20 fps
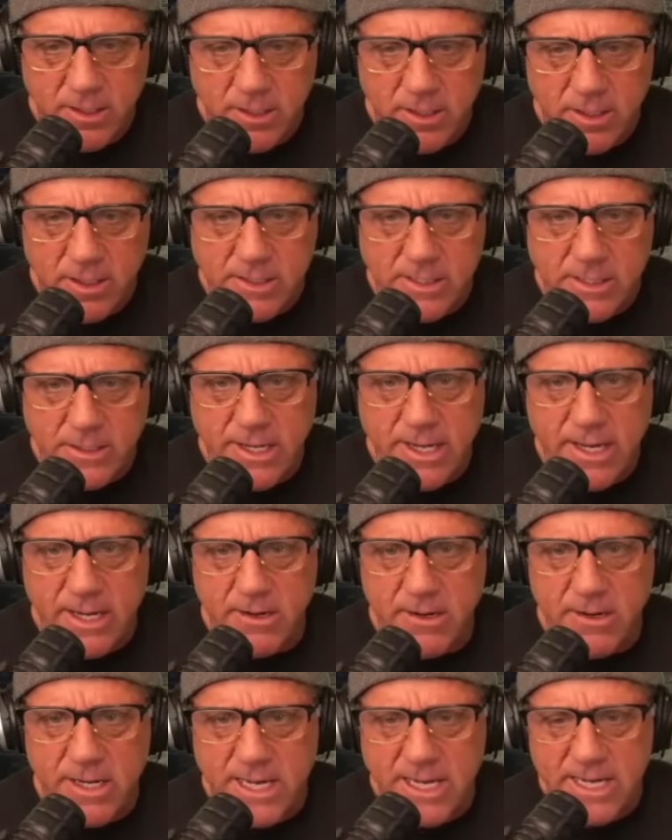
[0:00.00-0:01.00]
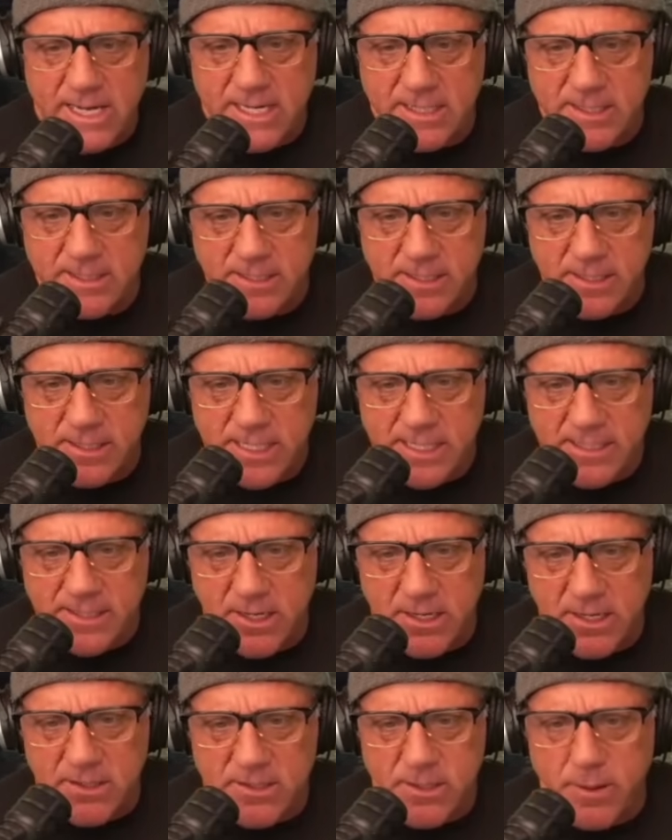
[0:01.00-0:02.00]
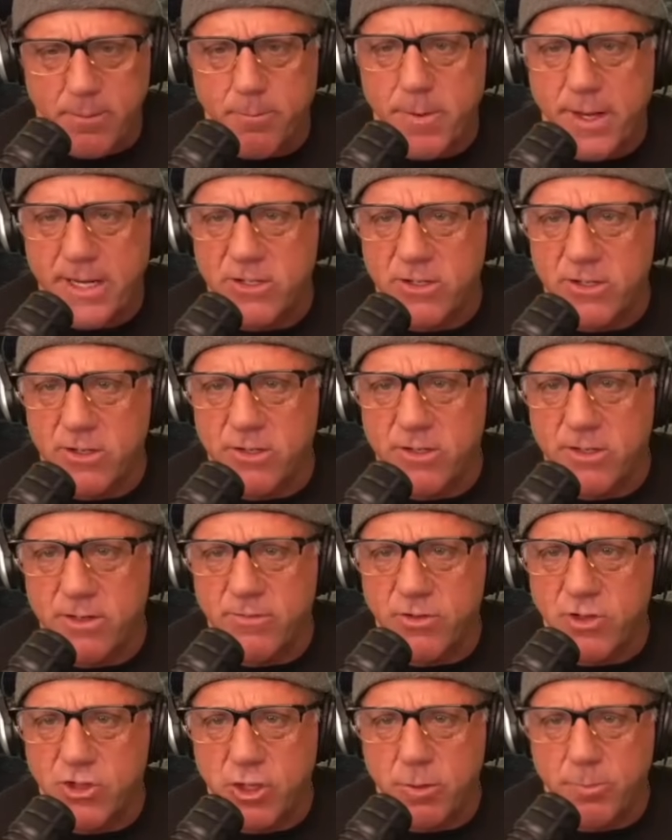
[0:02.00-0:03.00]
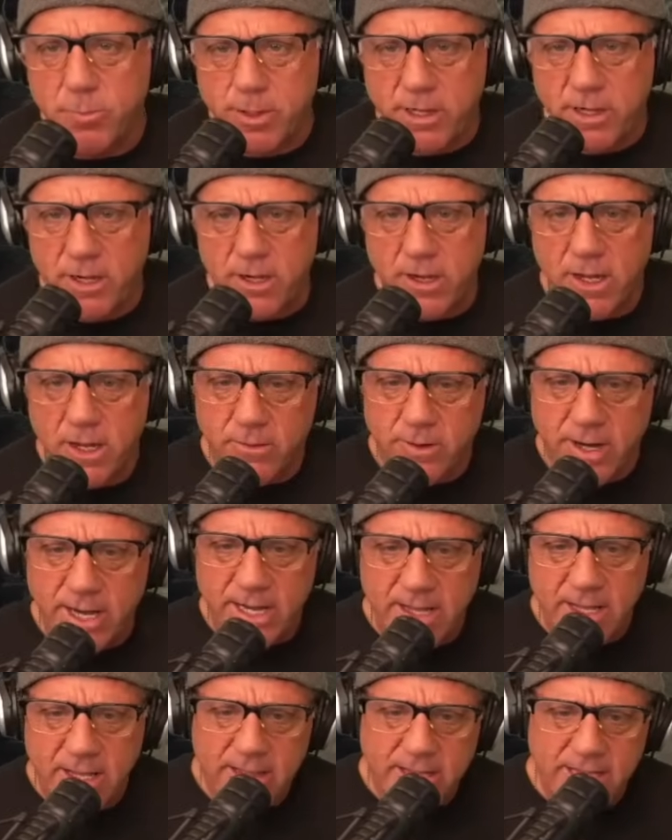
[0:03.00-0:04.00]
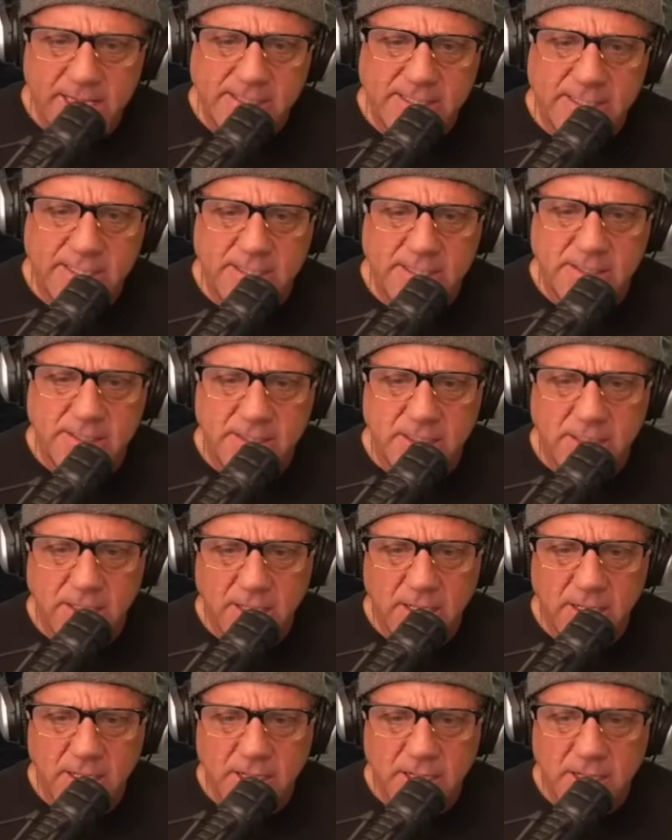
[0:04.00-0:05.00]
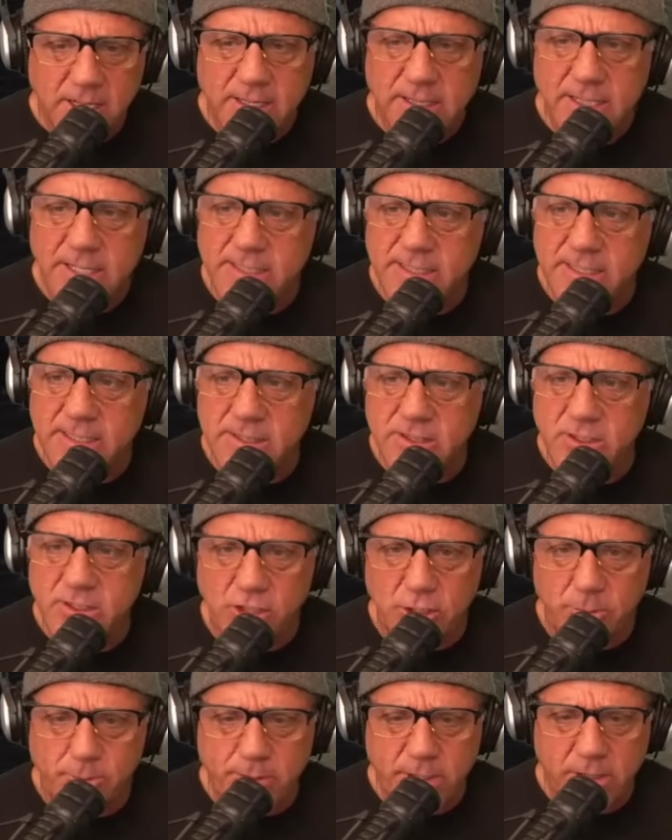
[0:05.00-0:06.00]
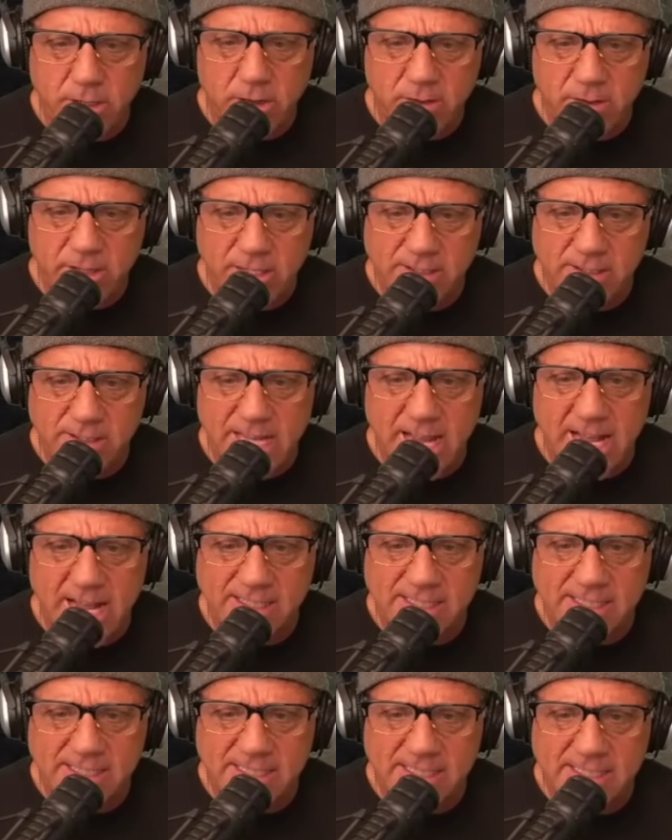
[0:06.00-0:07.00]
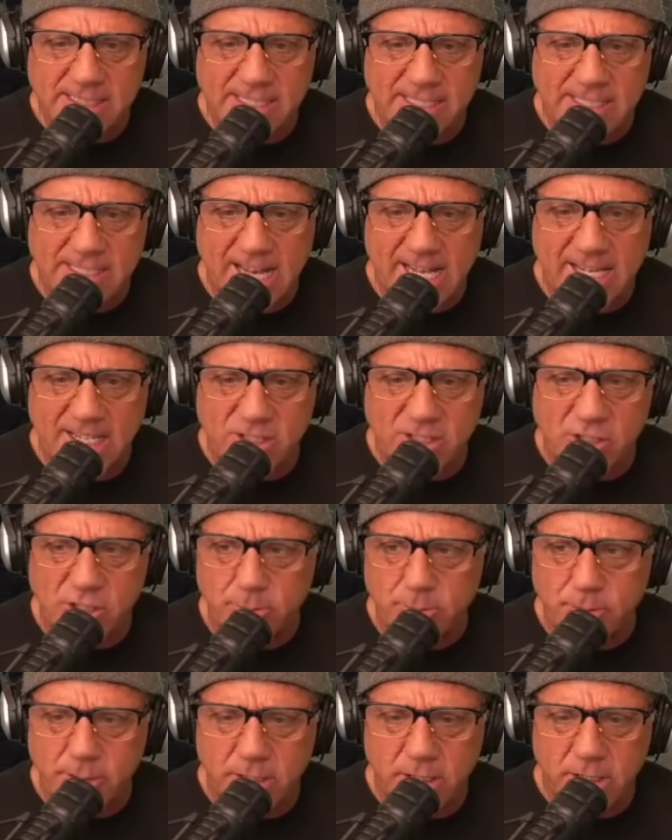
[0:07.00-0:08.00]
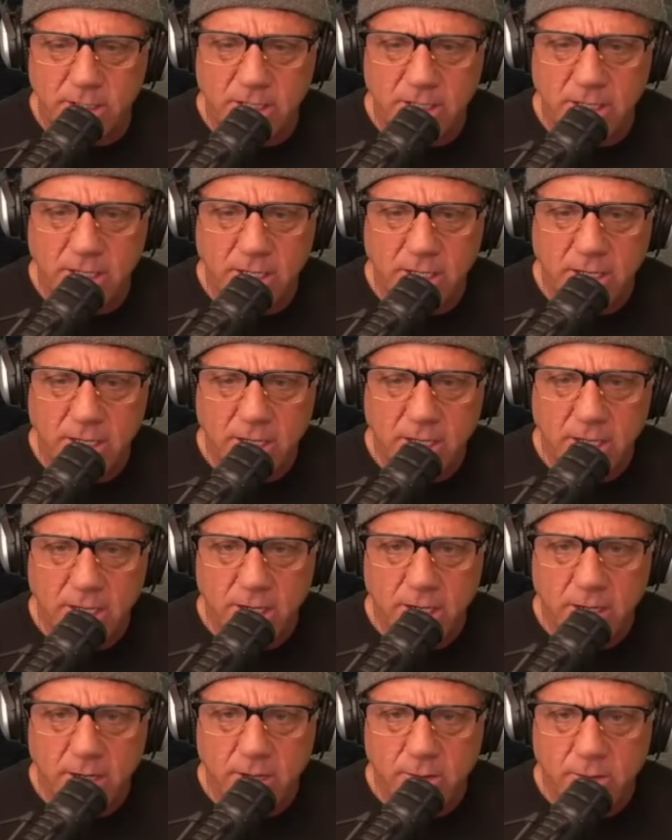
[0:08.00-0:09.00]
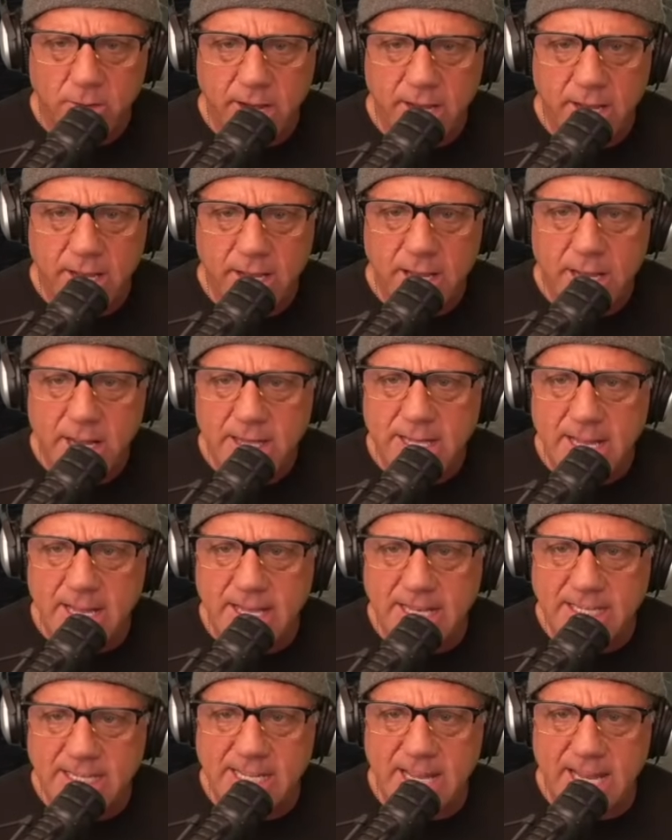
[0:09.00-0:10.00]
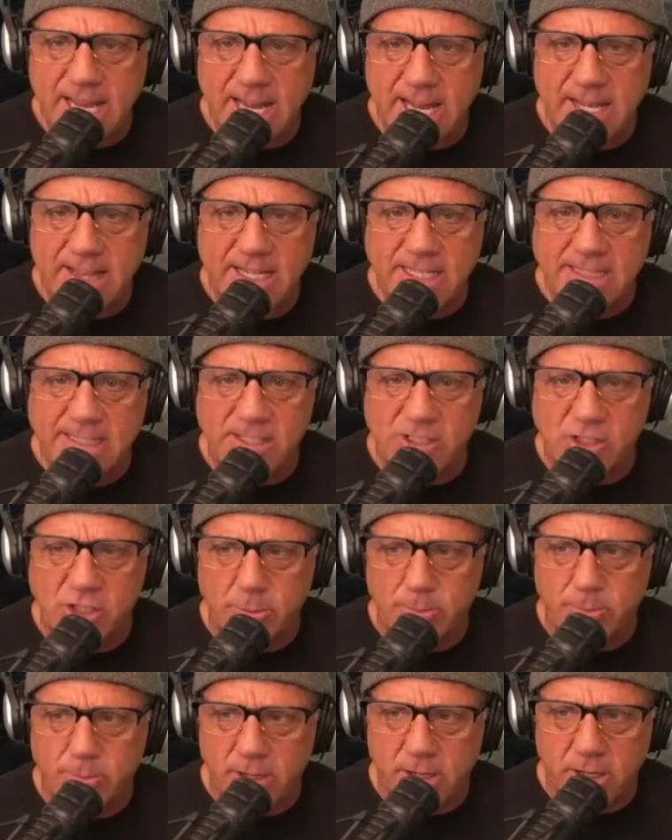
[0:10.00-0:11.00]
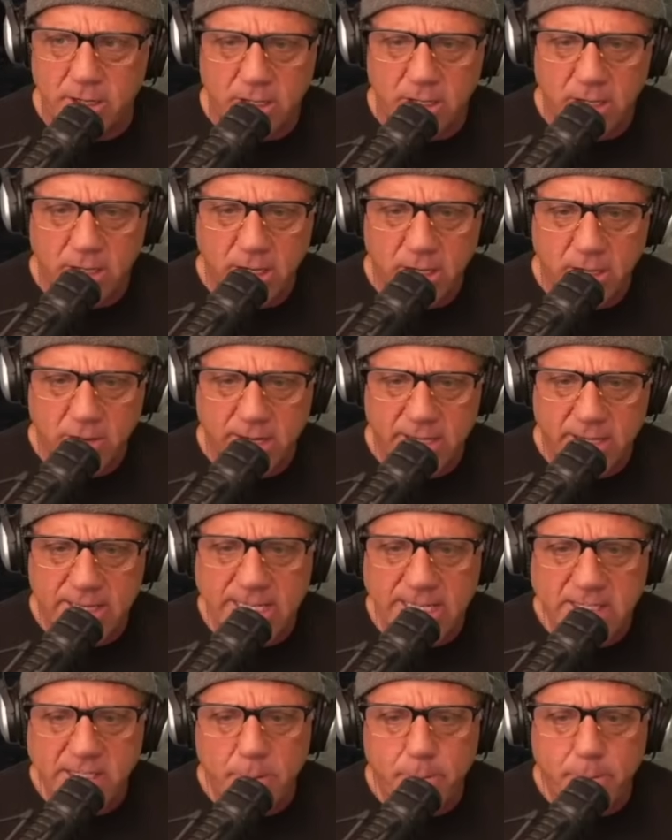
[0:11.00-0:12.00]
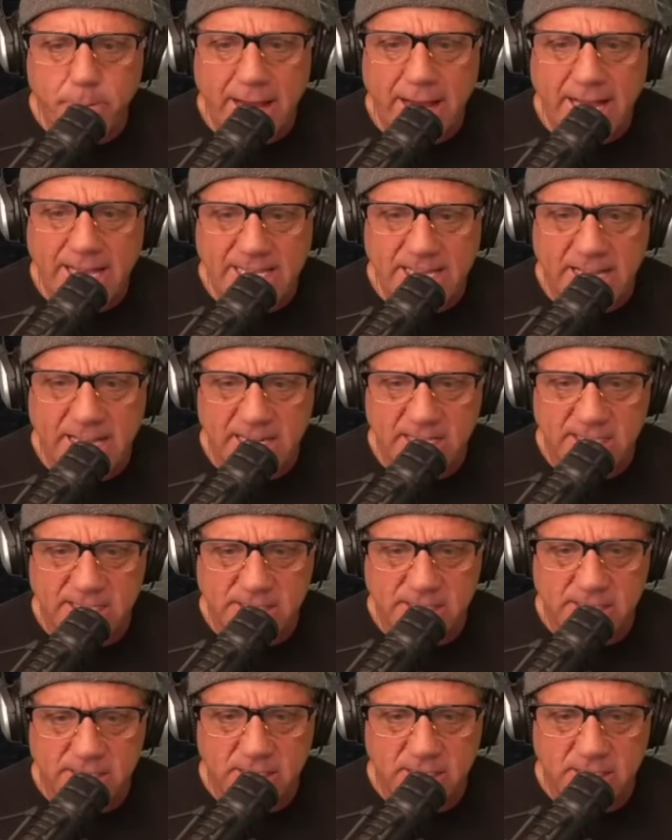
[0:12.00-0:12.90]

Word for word: So here is these are some pictures of Jupiter, right? This is this is Jupiter. This is NASA says that that is Jupiter, right? Then they say this is Jupiter, right? These are paintings.